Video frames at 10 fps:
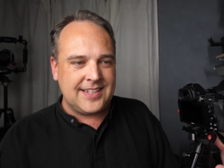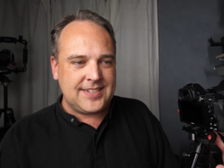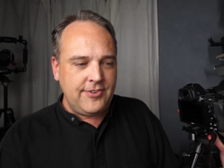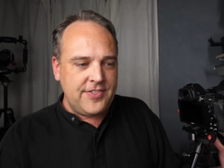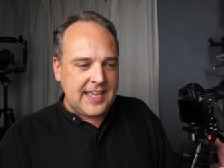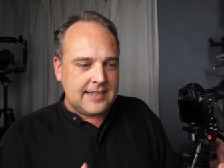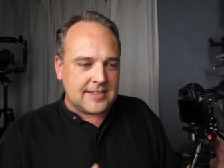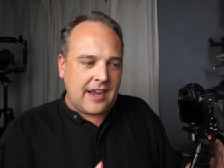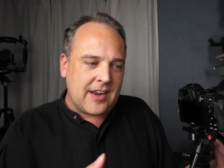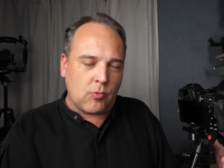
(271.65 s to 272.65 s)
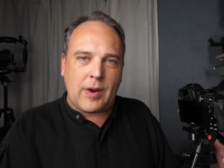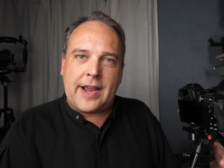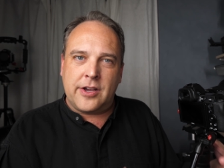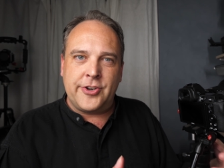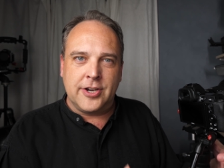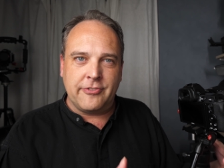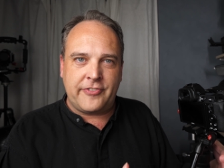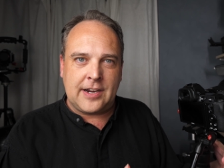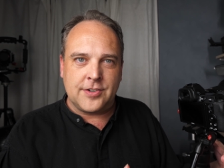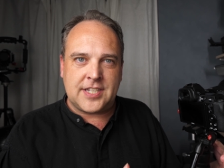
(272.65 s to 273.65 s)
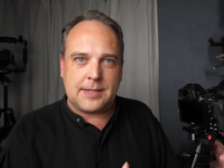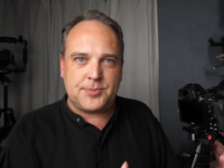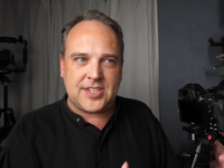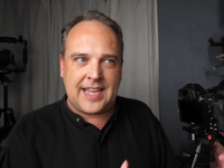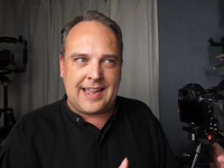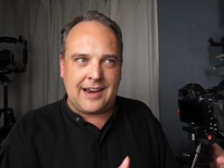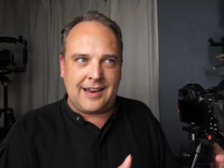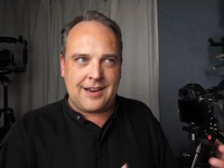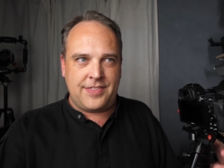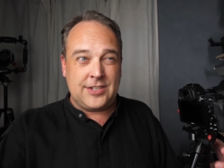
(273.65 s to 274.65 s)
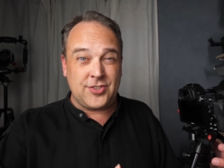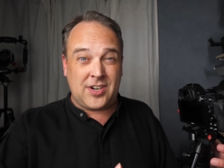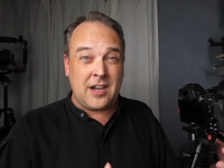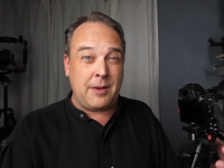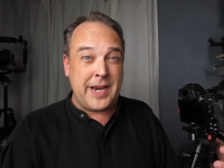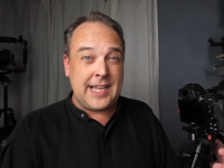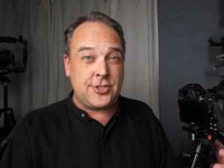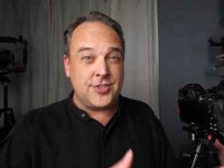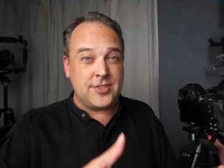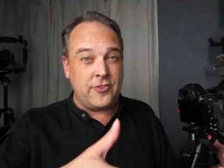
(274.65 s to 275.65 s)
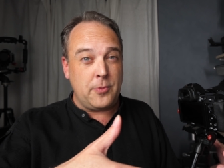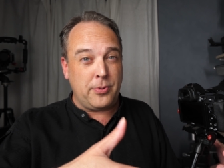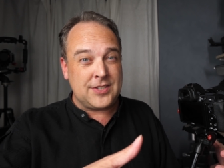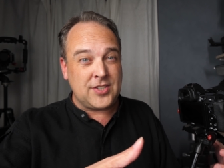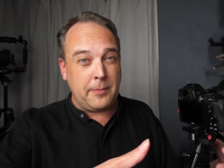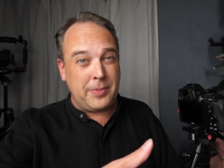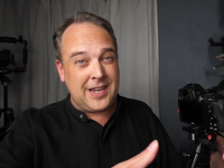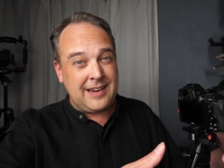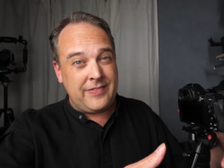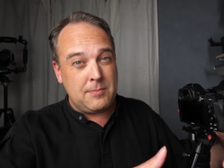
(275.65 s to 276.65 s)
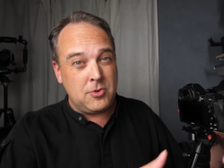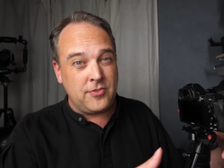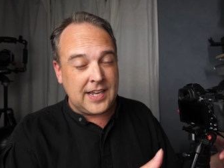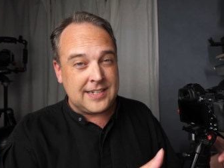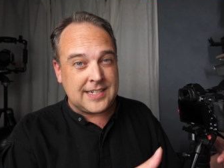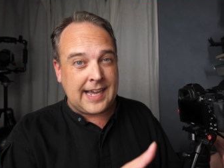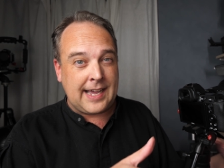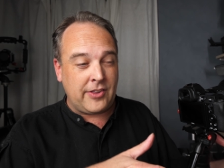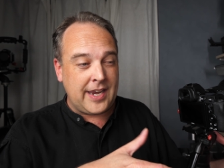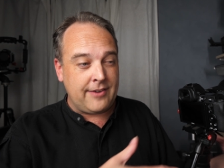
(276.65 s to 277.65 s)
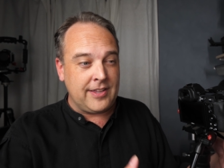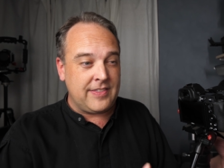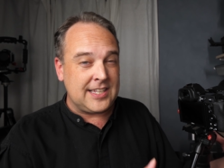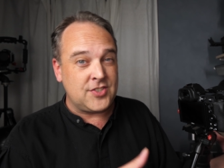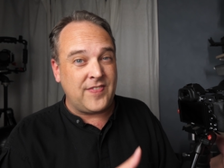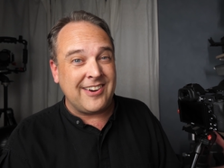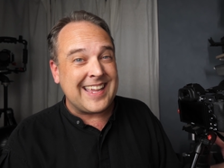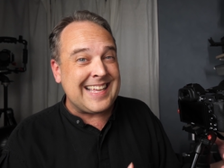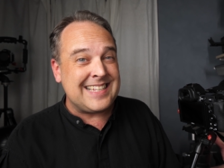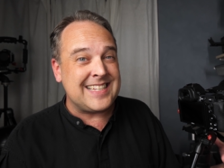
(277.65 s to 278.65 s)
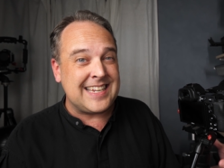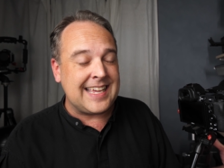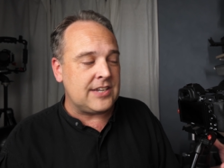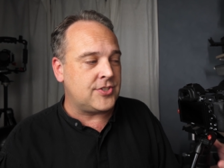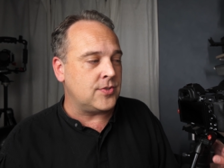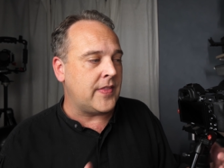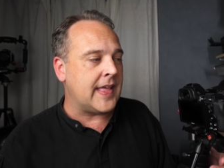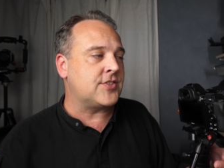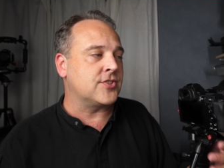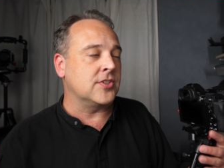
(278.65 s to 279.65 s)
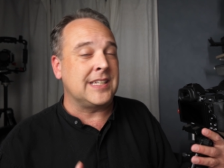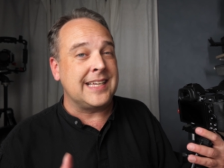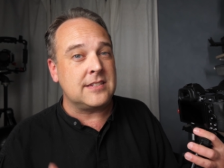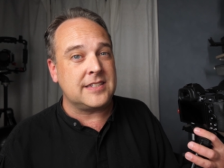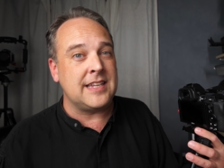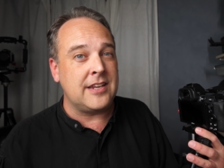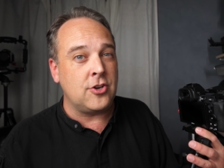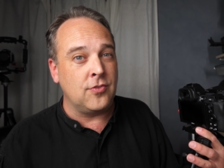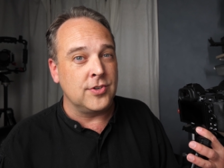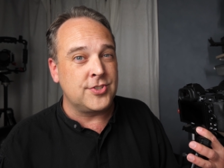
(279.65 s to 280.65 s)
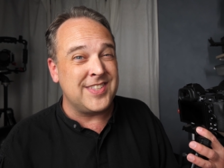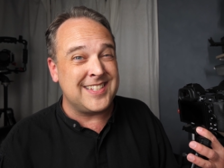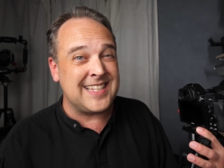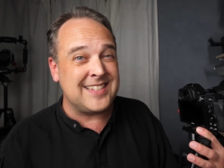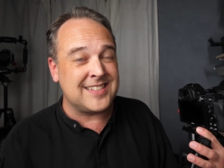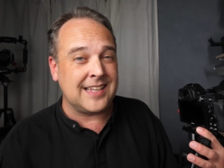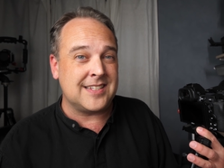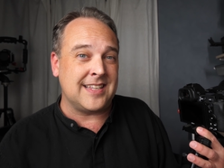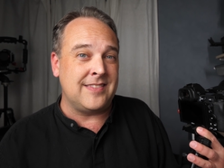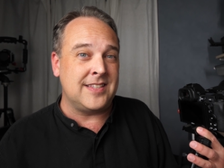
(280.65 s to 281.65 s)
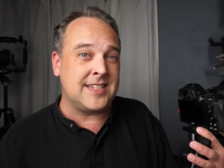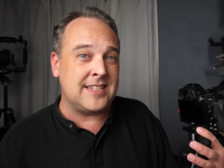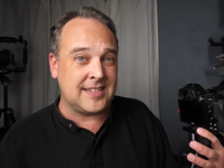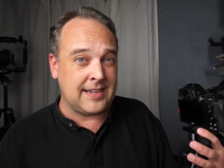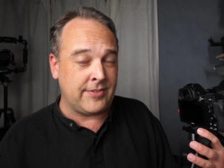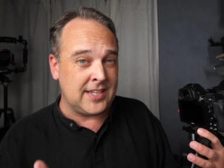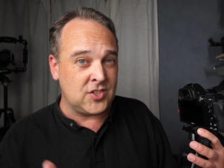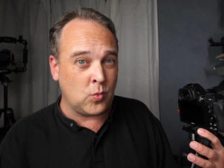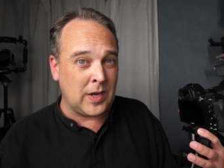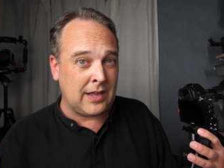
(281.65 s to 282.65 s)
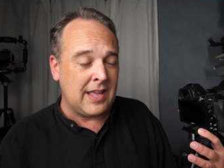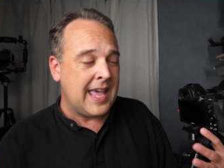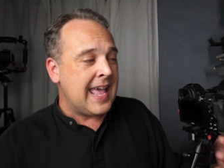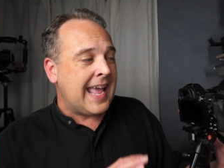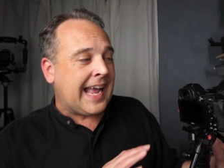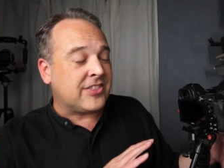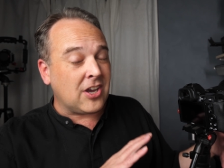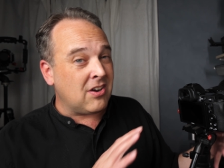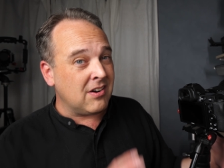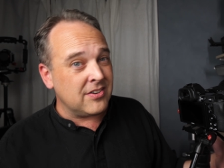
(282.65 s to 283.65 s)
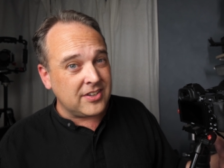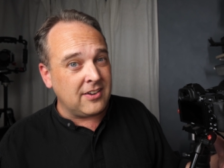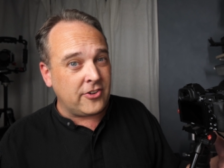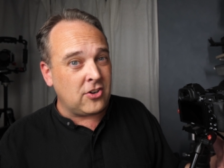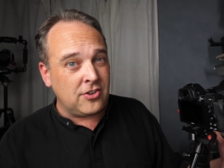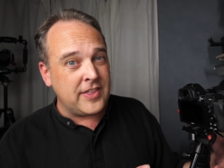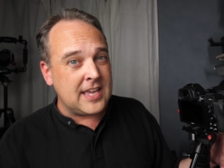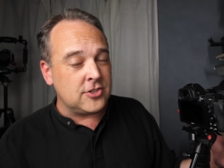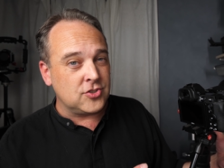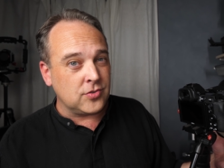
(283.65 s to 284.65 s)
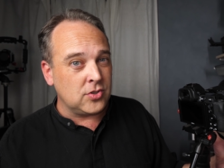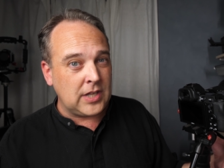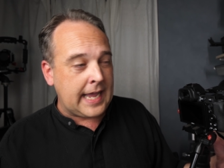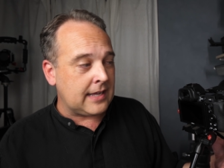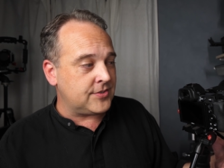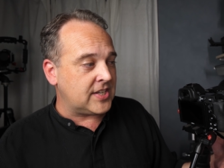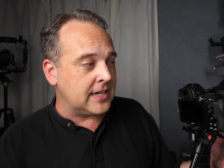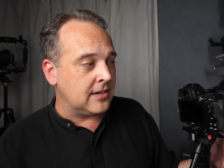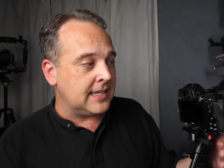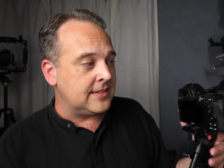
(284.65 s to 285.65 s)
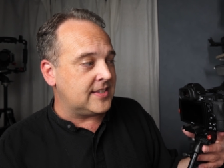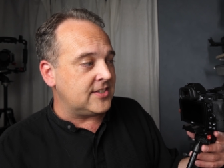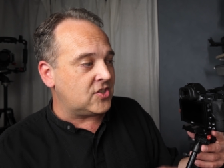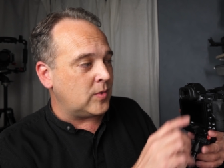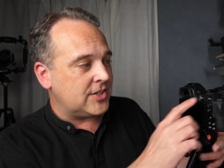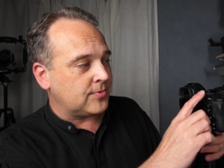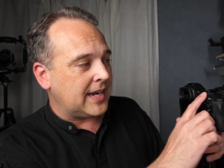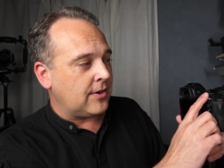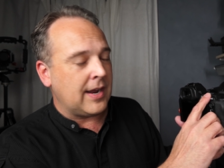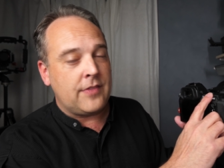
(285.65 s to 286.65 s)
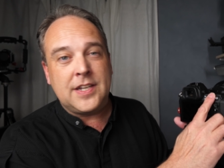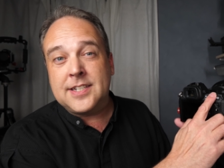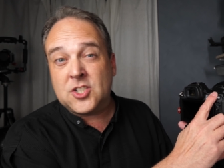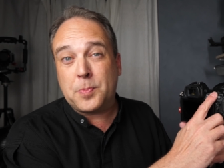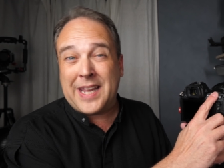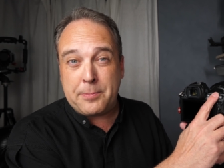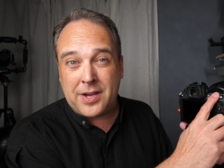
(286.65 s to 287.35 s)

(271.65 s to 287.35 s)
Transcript: is everything is kind of right under your fingertips. And a lot of things are combinations of you pressing a button and then moving a dial and everything is very easy to get to. And that's certainly extended over to the Z6 and the Z7 as well. At the heart of all the control layouts here is this switch right around the display